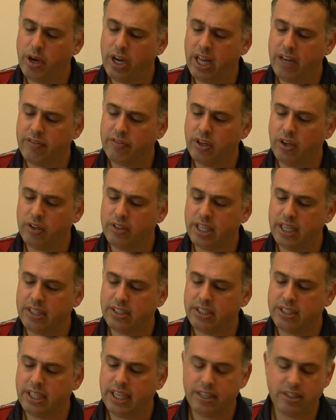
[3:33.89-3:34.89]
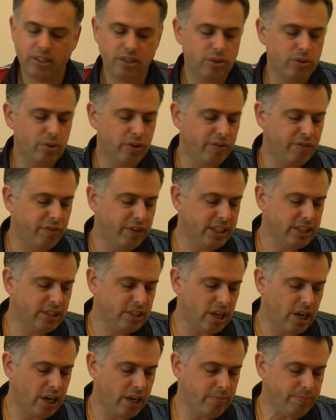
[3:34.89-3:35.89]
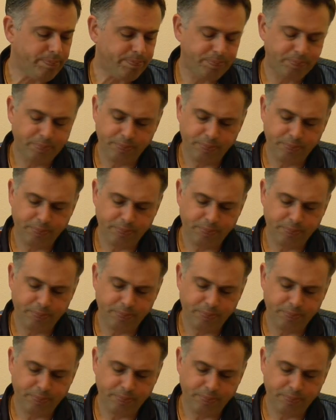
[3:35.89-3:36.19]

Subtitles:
and I've got that set to a fixed time.